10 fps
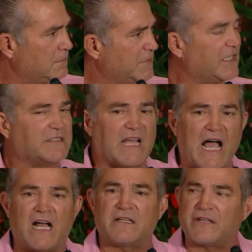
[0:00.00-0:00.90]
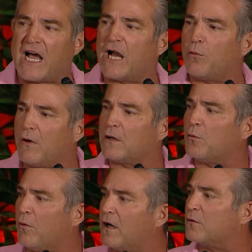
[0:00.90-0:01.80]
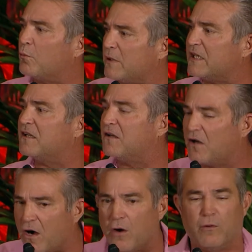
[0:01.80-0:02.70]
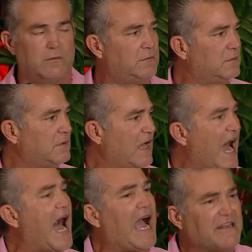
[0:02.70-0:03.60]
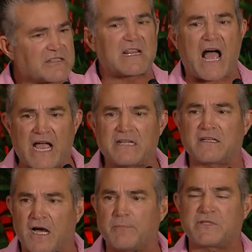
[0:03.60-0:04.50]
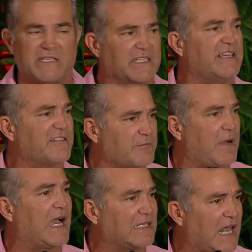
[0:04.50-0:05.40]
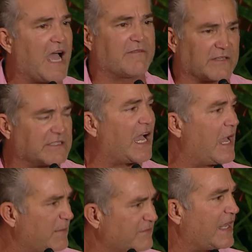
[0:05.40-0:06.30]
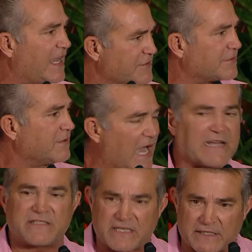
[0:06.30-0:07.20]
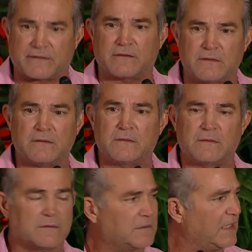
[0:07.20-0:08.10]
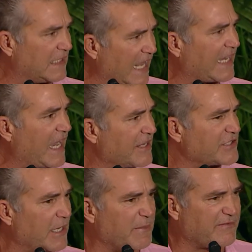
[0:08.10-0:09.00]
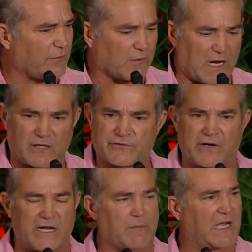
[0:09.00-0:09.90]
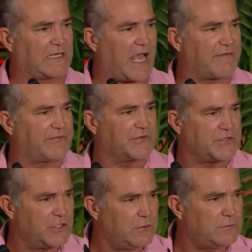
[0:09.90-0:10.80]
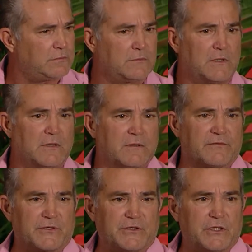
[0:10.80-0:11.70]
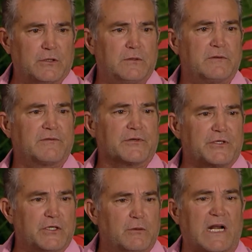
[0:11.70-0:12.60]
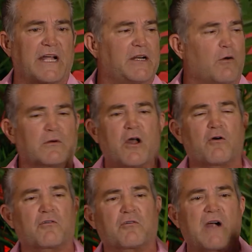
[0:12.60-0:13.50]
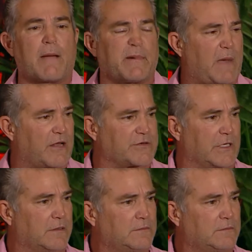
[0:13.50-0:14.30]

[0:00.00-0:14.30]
You dial 911, we go. I signed up to give my life in time of danger. I did. And like I said before, I'll trade my life for you, and I don't know crap about you.